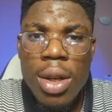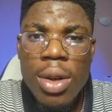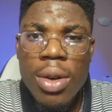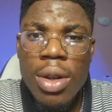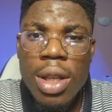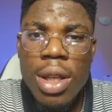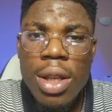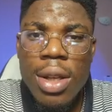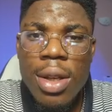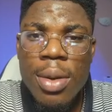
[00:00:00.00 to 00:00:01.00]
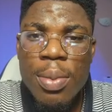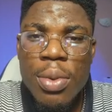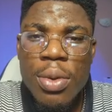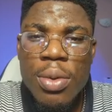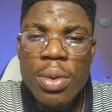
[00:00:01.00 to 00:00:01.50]
Okay,
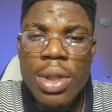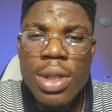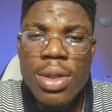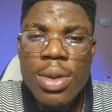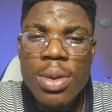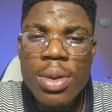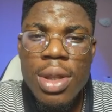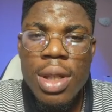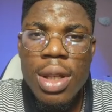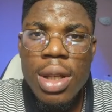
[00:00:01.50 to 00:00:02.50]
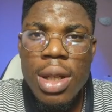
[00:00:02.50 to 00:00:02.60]
book with you think.